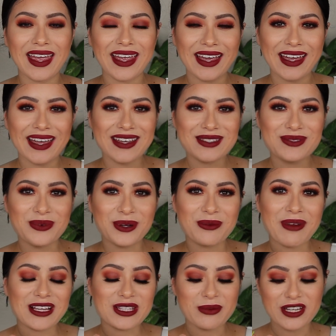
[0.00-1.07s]
Hey guys, welcome
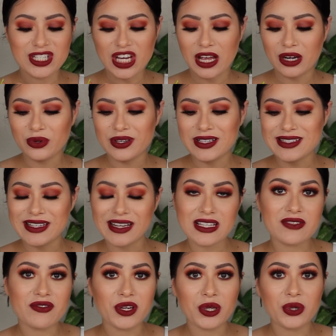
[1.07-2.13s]
back to my channel. In
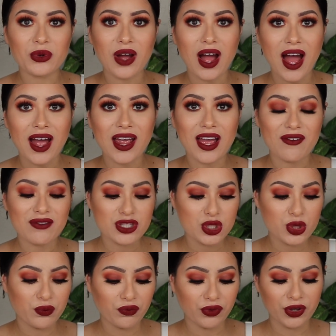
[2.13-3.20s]
today's video, I have a
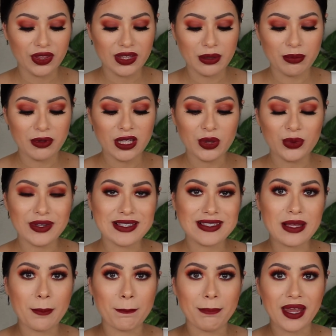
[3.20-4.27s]
dupe for the Plouis
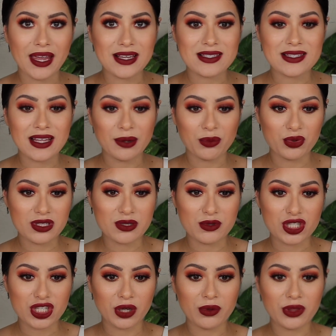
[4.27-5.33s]
base that I'm going to
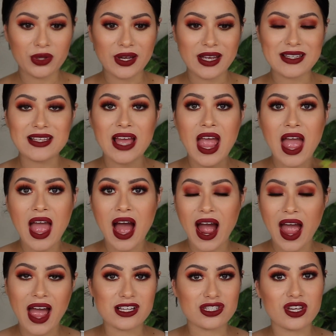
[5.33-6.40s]
be sharing with you guys.
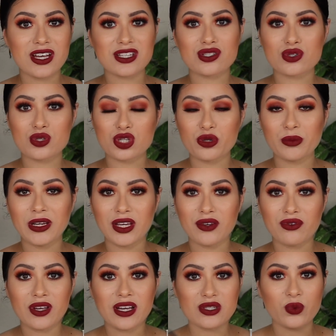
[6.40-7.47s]
I asked you guys on social media
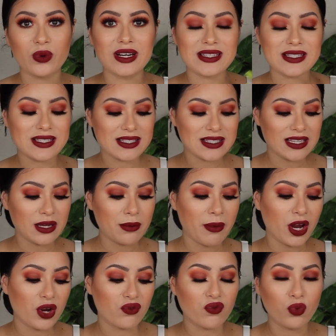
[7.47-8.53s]
if you guys wanted to see
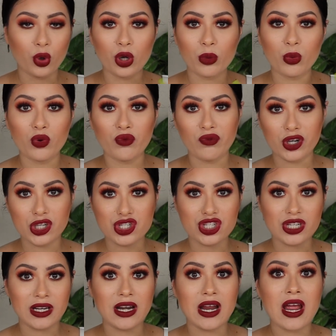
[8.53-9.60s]
my affordable
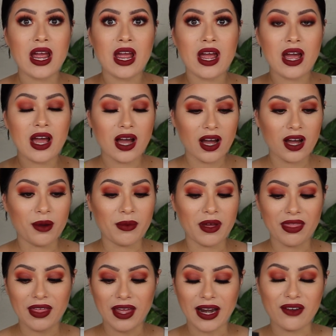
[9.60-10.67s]
version
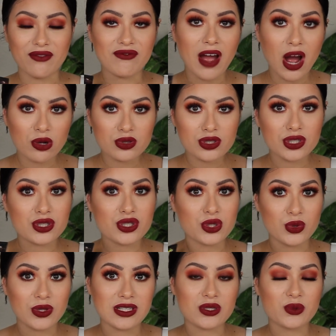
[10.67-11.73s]
that I found
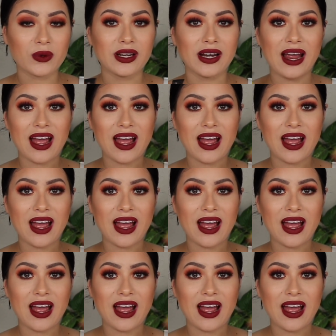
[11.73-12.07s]
to this one.